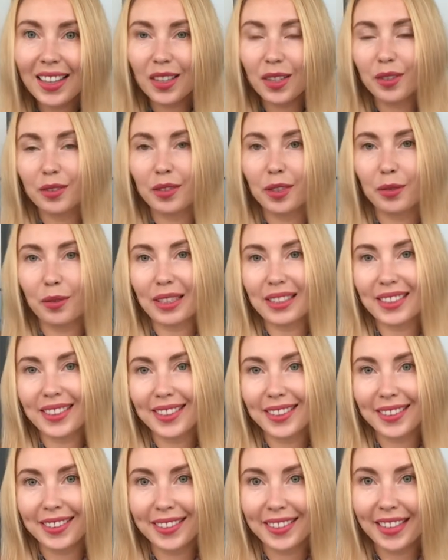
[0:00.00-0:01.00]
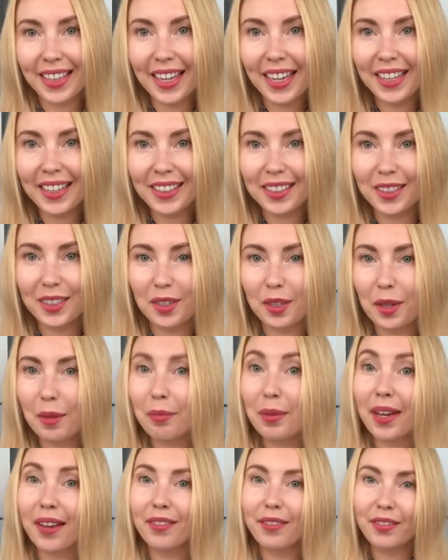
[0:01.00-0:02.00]
Hello everyone, so today is gonna
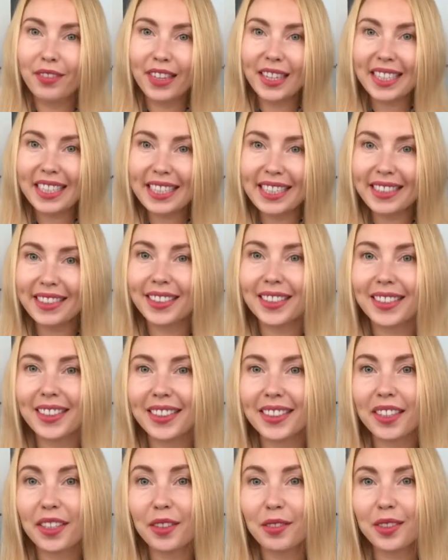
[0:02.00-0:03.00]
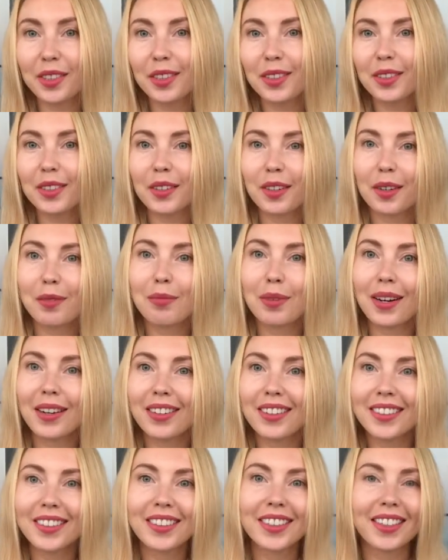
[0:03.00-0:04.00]
be a very interesting video
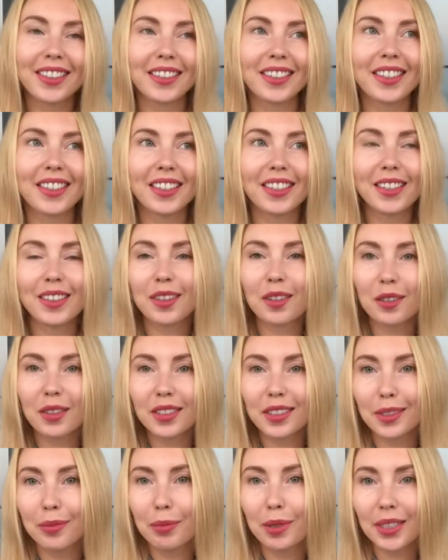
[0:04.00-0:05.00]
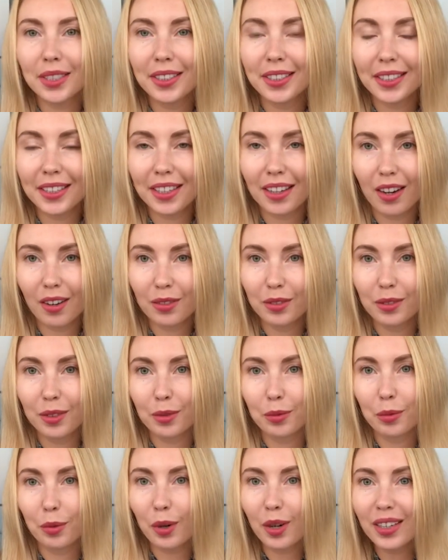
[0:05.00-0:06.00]
about the tallest building of
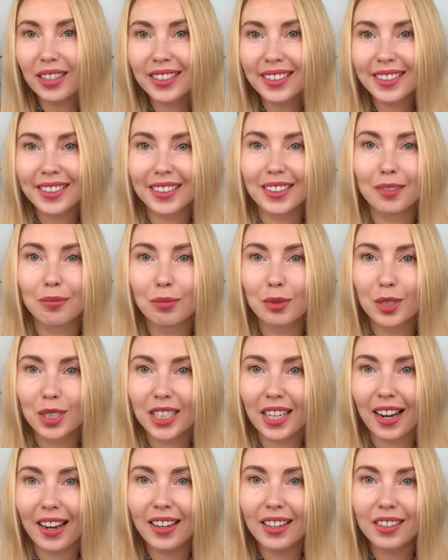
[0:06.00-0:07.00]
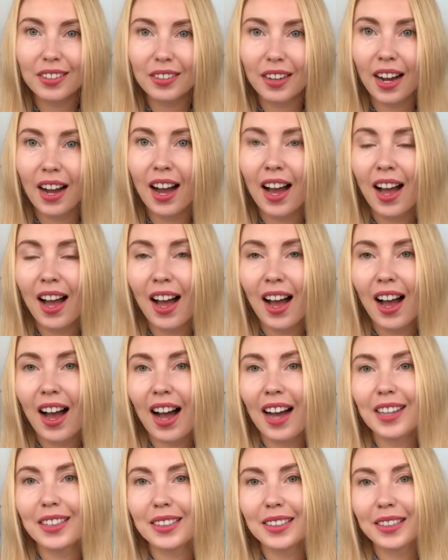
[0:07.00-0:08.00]
the world. It's Burj Khalifa.
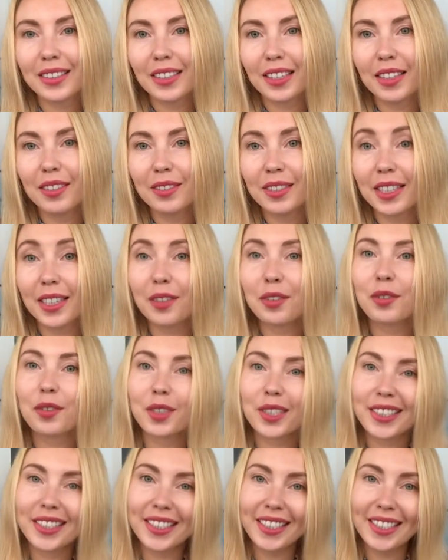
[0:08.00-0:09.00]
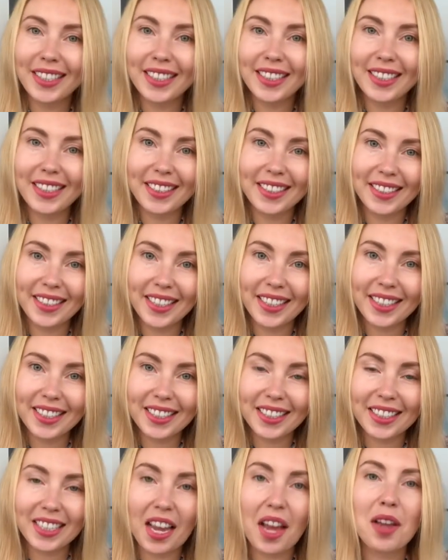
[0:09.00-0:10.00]
I used to live there for 3
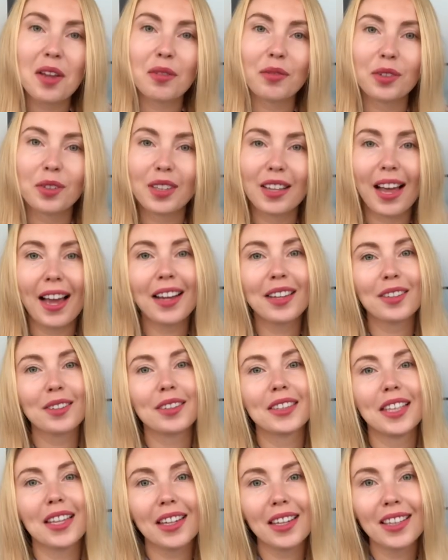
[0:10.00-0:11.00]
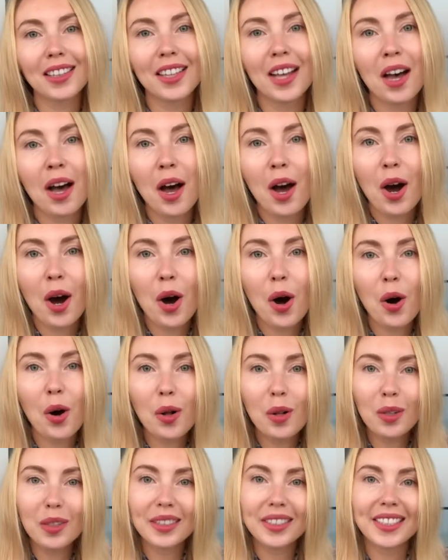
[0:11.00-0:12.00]
years and would like to tell
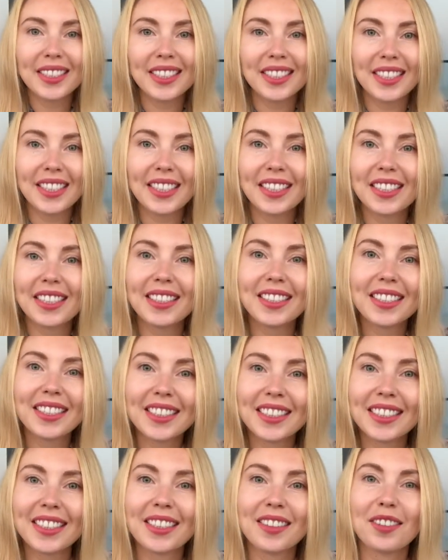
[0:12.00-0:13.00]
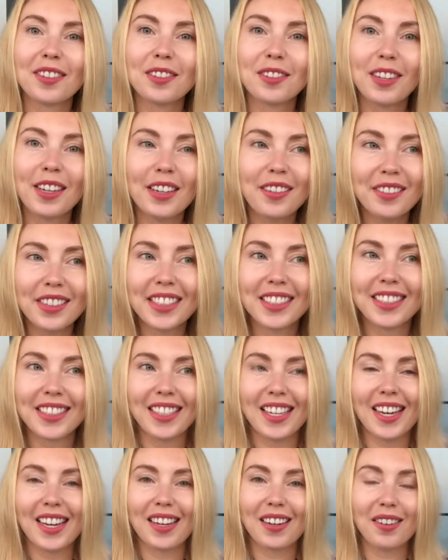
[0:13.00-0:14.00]
all the secrets of living
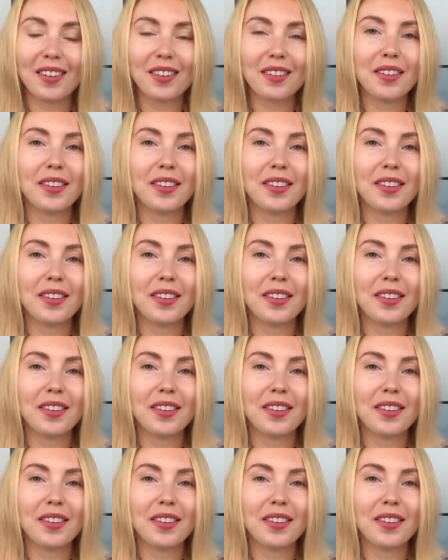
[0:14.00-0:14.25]
there,